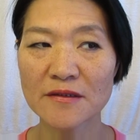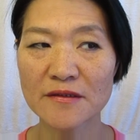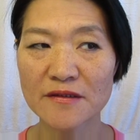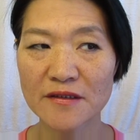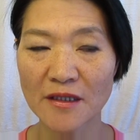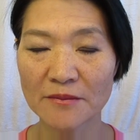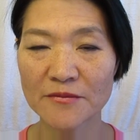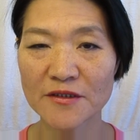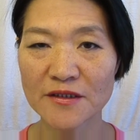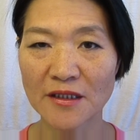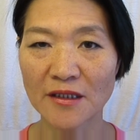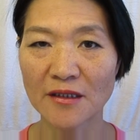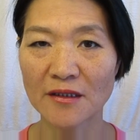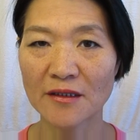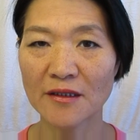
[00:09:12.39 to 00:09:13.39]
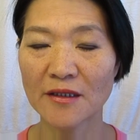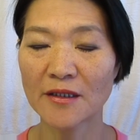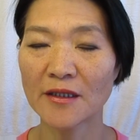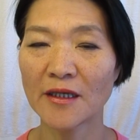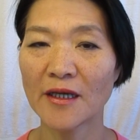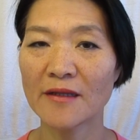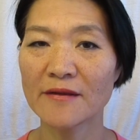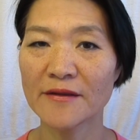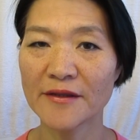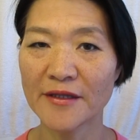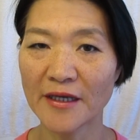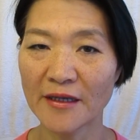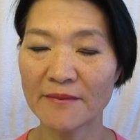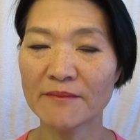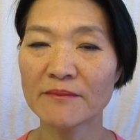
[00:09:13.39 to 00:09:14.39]
something and
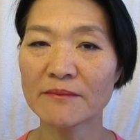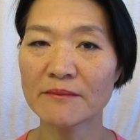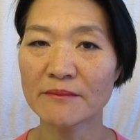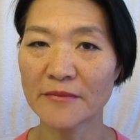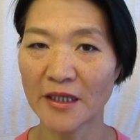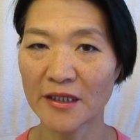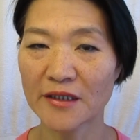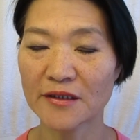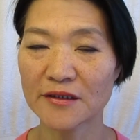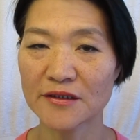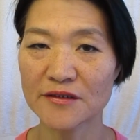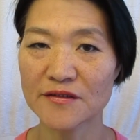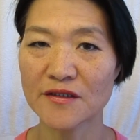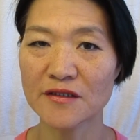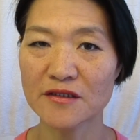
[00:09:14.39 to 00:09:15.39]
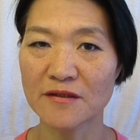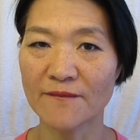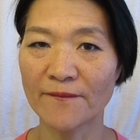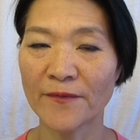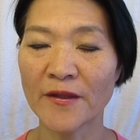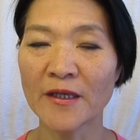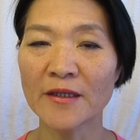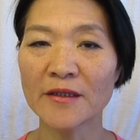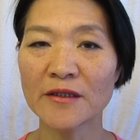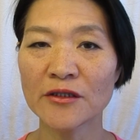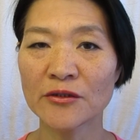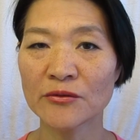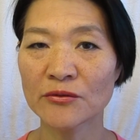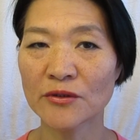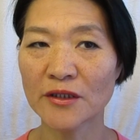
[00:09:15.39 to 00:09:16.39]
then make decision
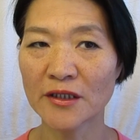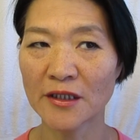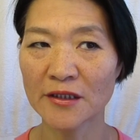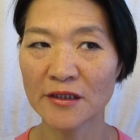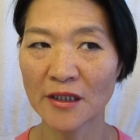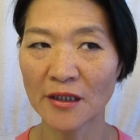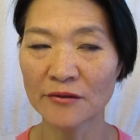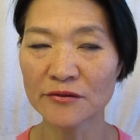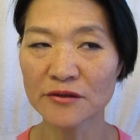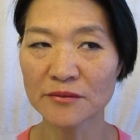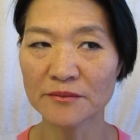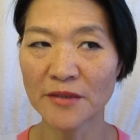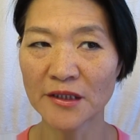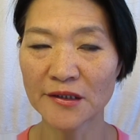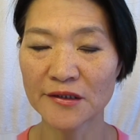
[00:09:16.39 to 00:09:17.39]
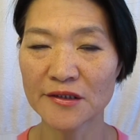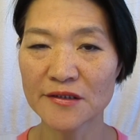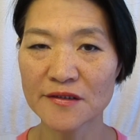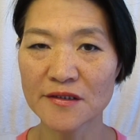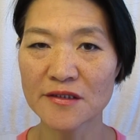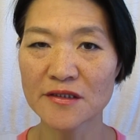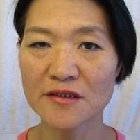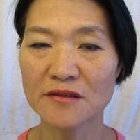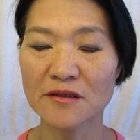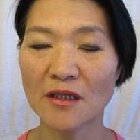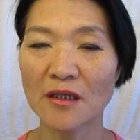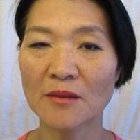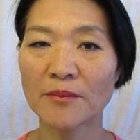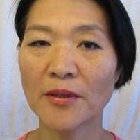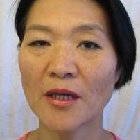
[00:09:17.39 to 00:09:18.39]
you cannot make decision
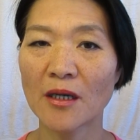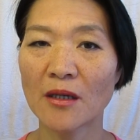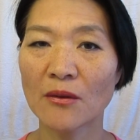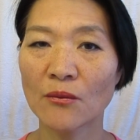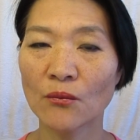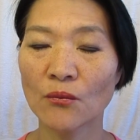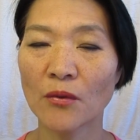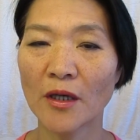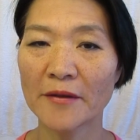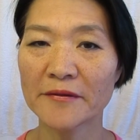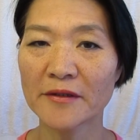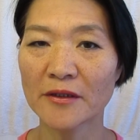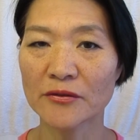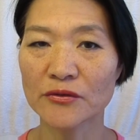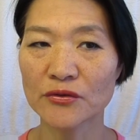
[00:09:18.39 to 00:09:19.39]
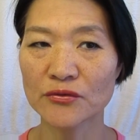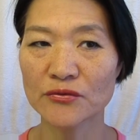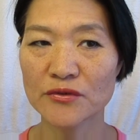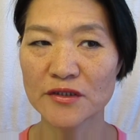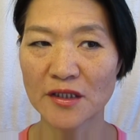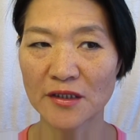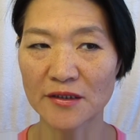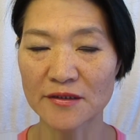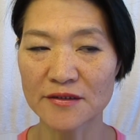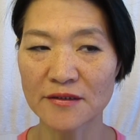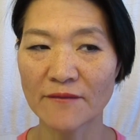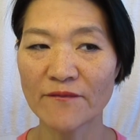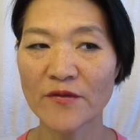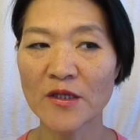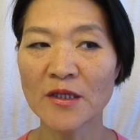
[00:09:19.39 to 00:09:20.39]
upon one or two things
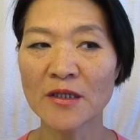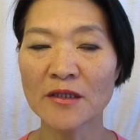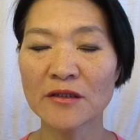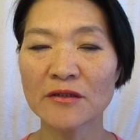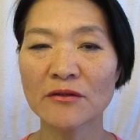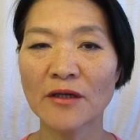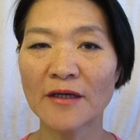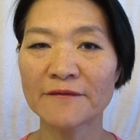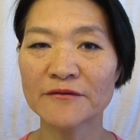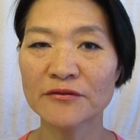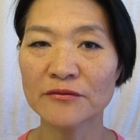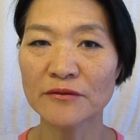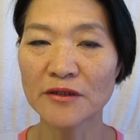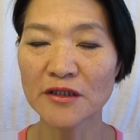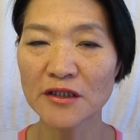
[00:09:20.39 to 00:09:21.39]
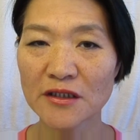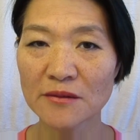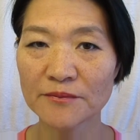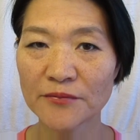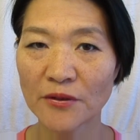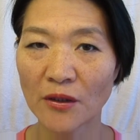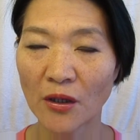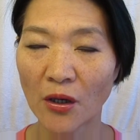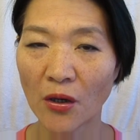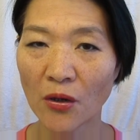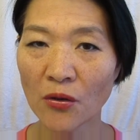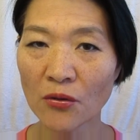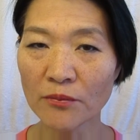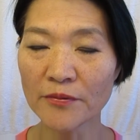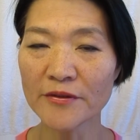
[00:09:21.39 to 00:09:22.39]
you have to keep
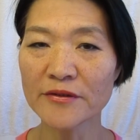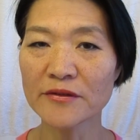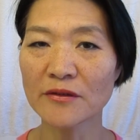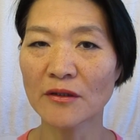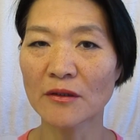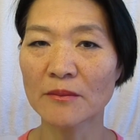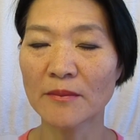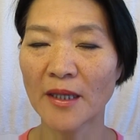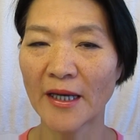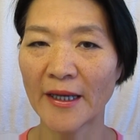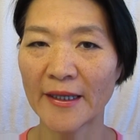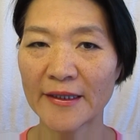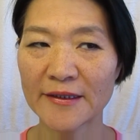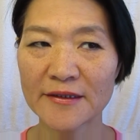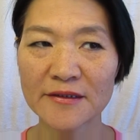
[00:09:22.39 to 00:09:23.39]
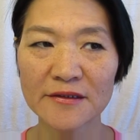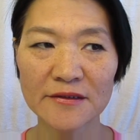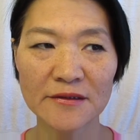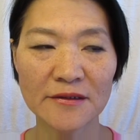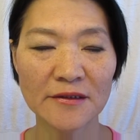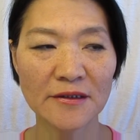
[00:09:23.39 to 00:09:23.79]
open your mind